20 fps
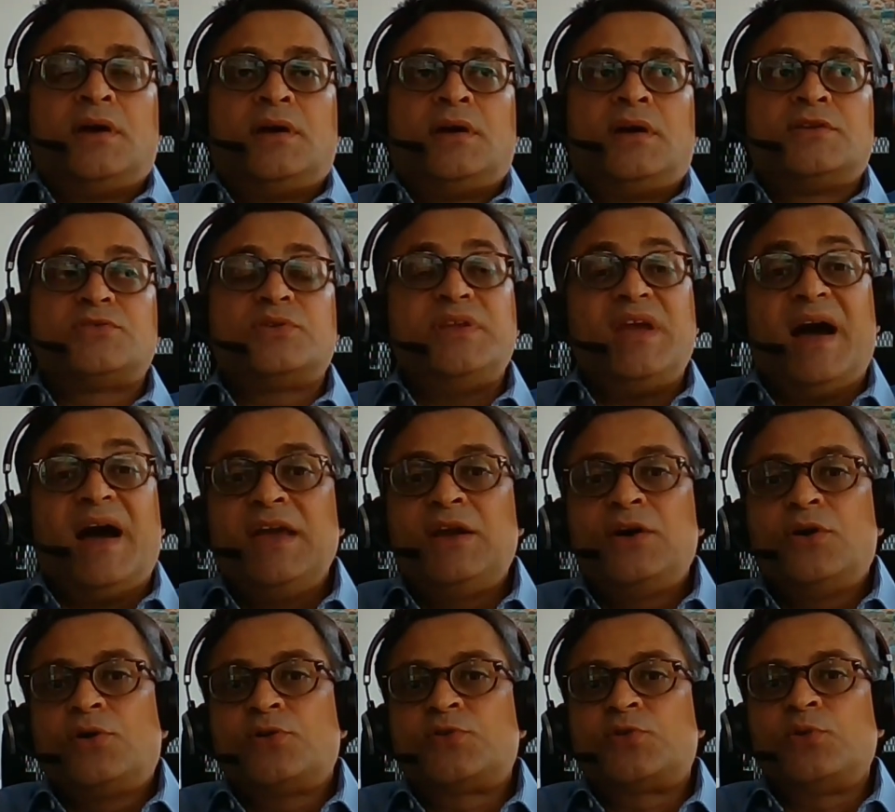So the High
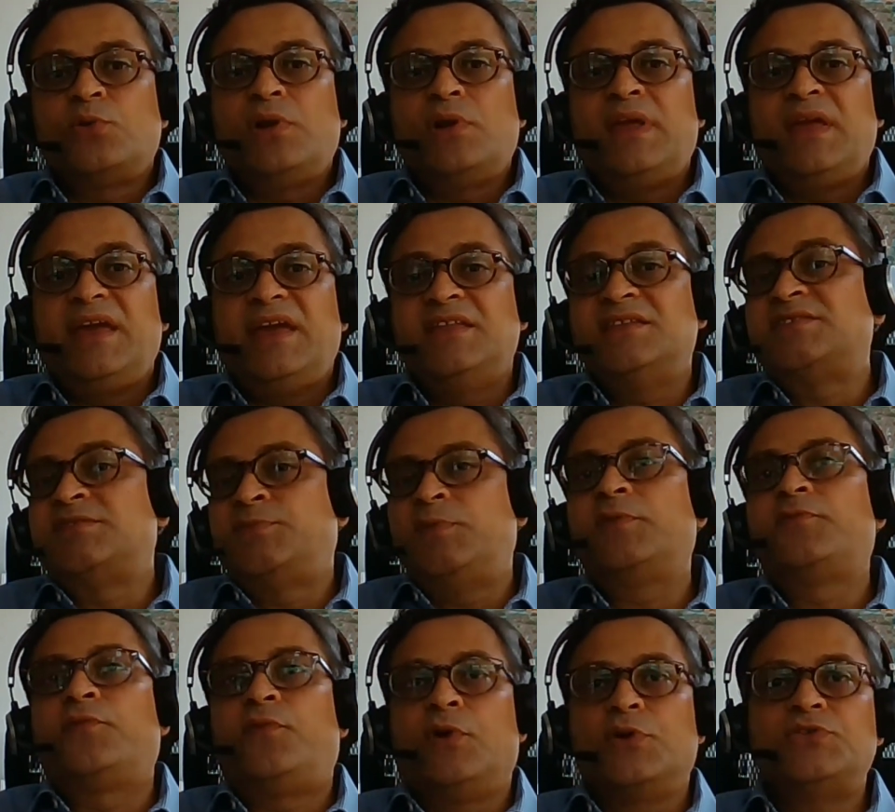Court ruling in
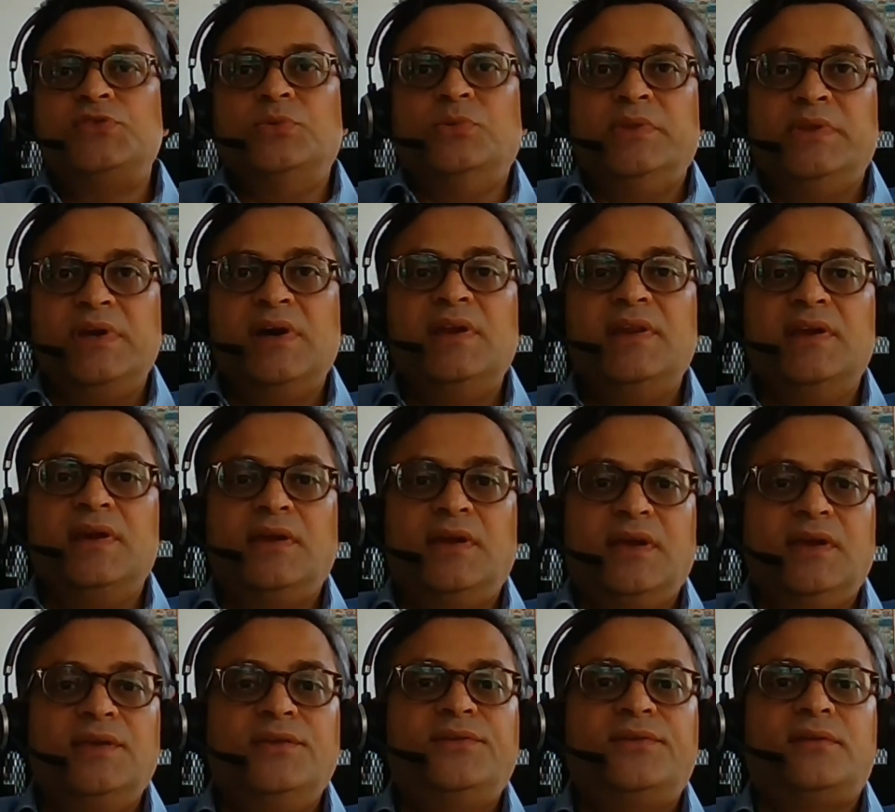Swift Fortune, the earlier
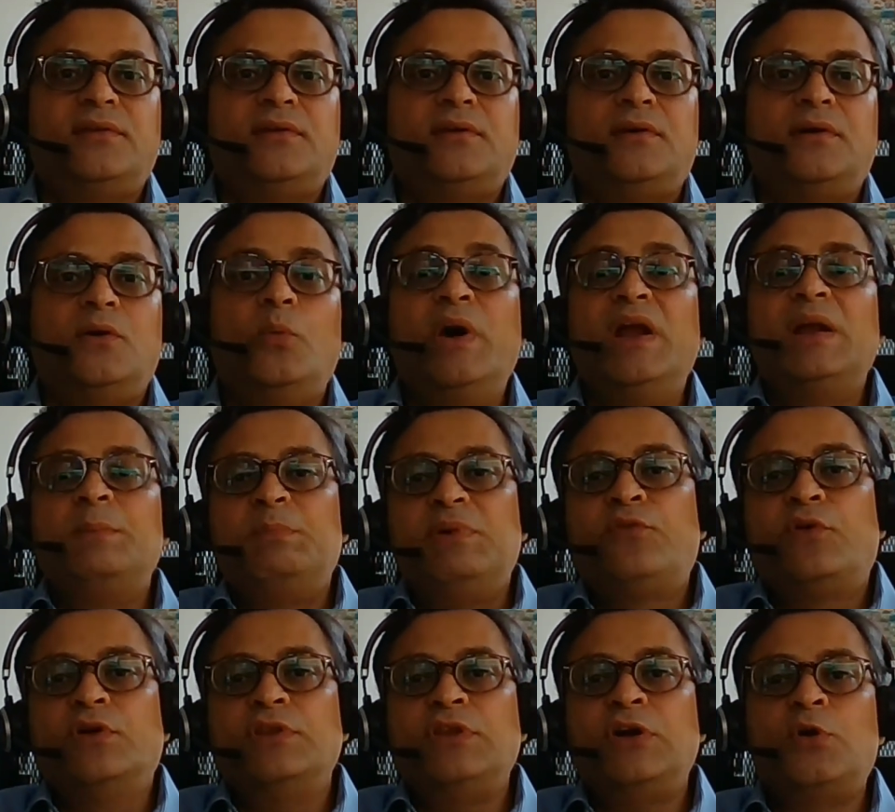case, went
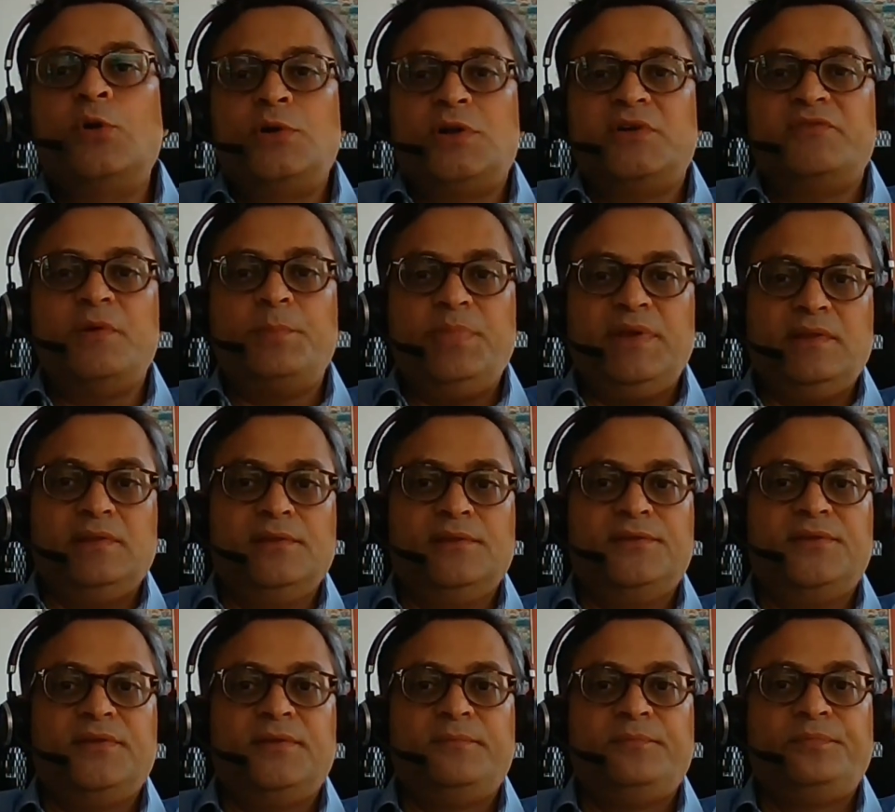before the Court of
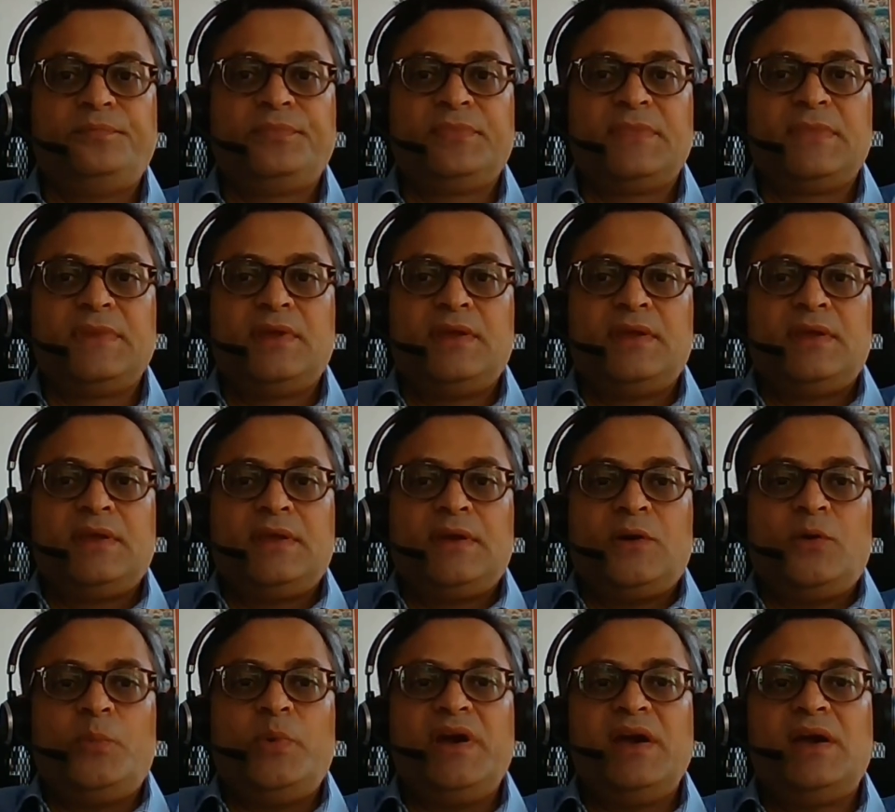Appeals,
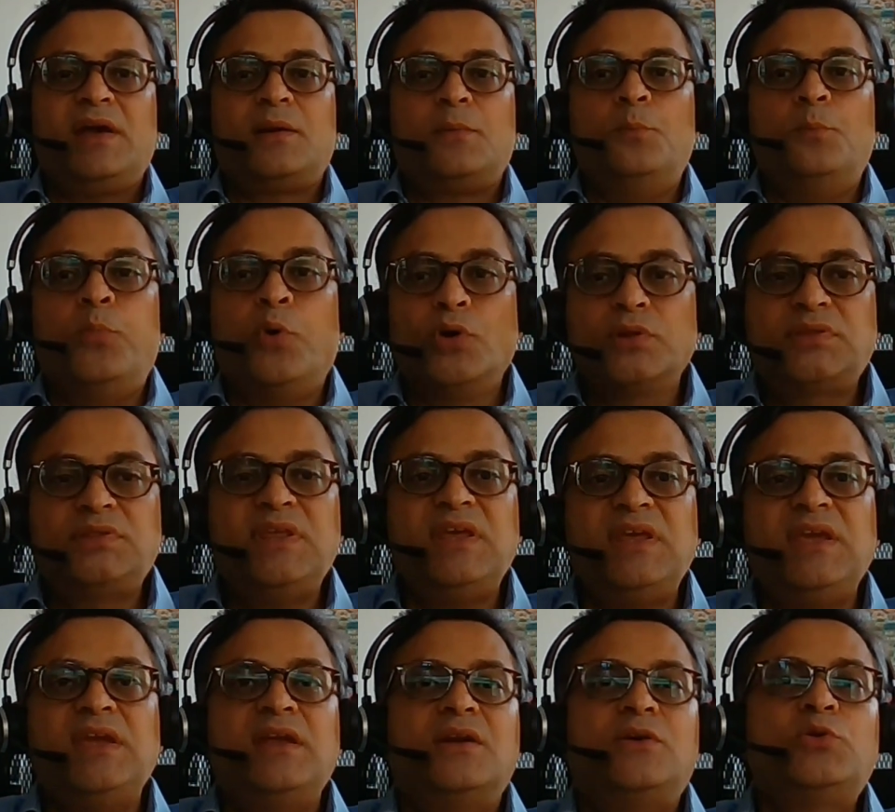where both
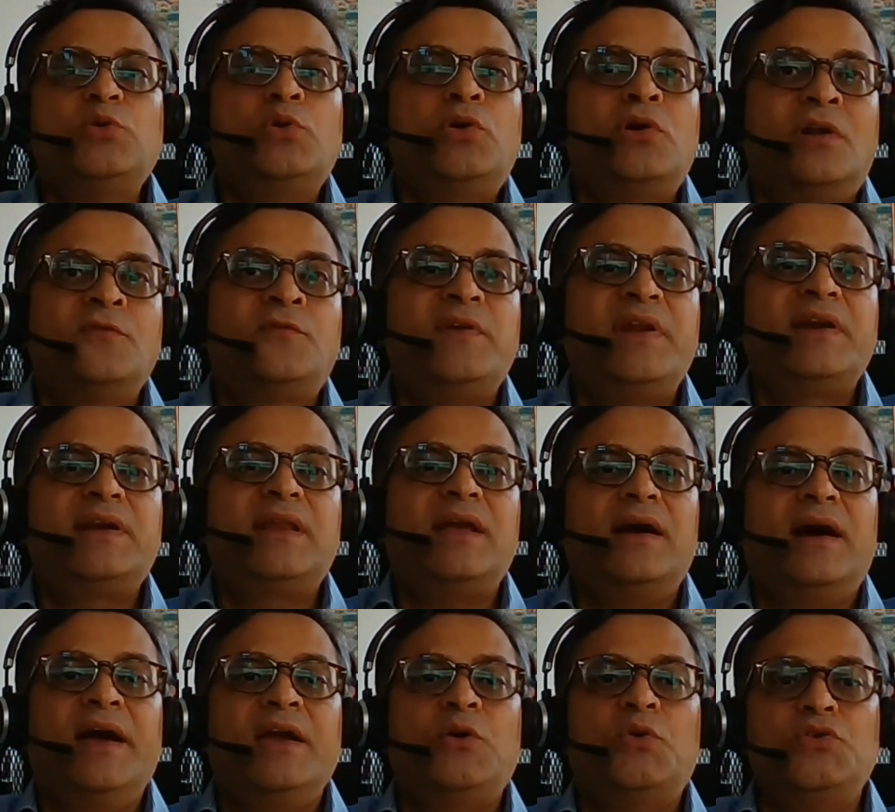the two conflicting
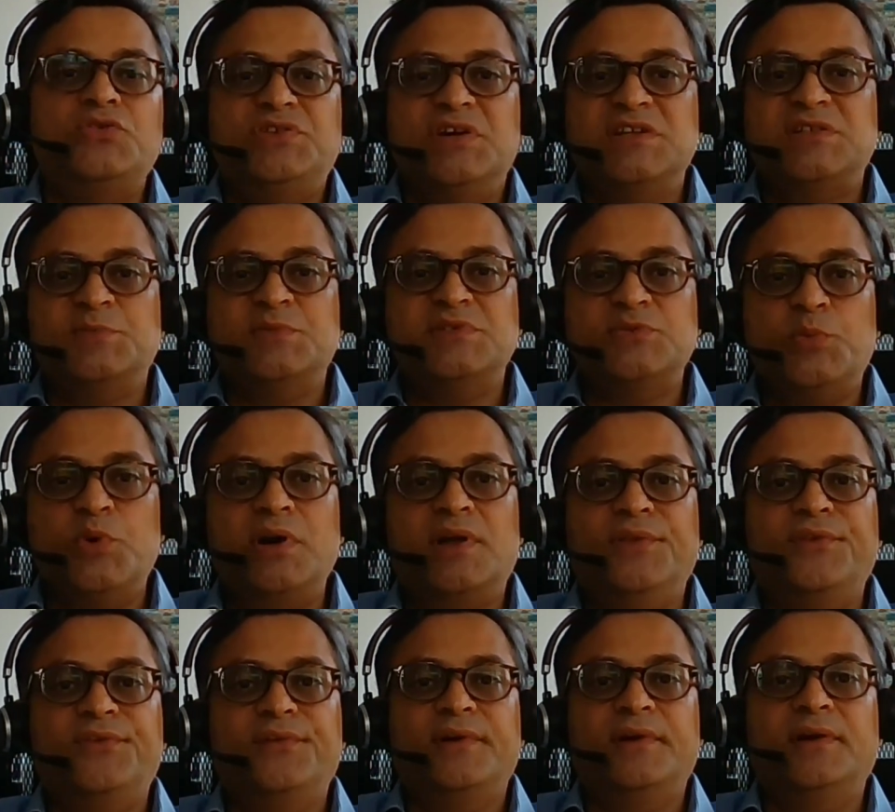High Court judgments were
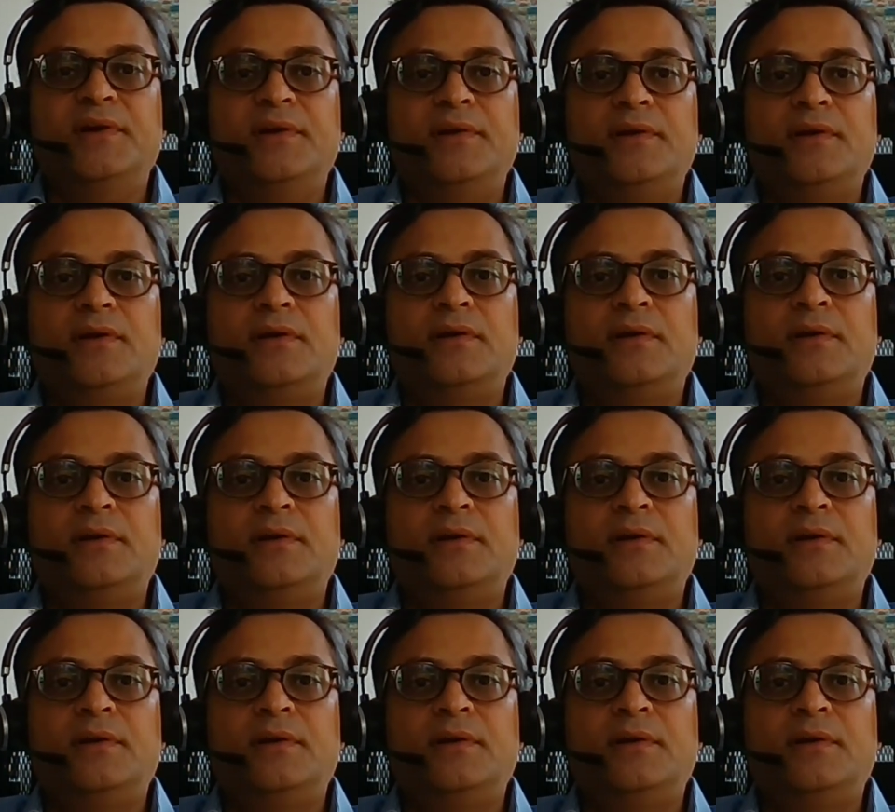concerned.